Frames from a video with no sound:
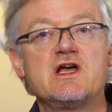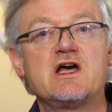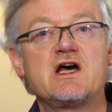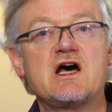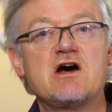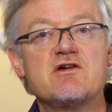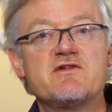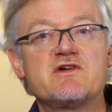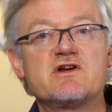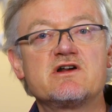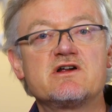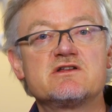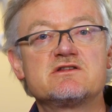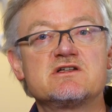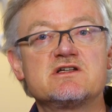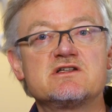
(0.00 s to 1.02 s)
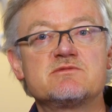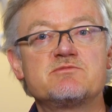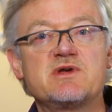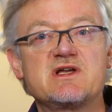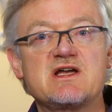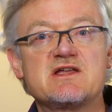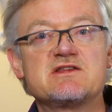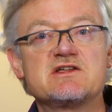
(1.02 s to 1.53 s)
However, the
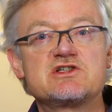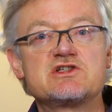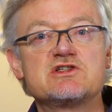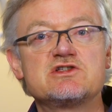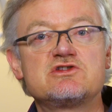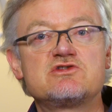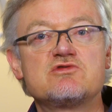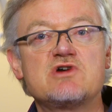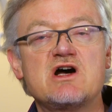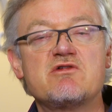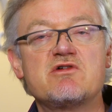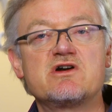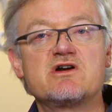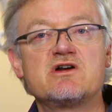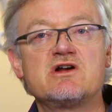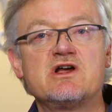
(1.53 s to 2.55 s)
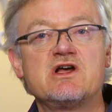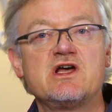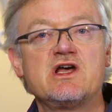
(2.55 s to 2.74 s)
big addition to our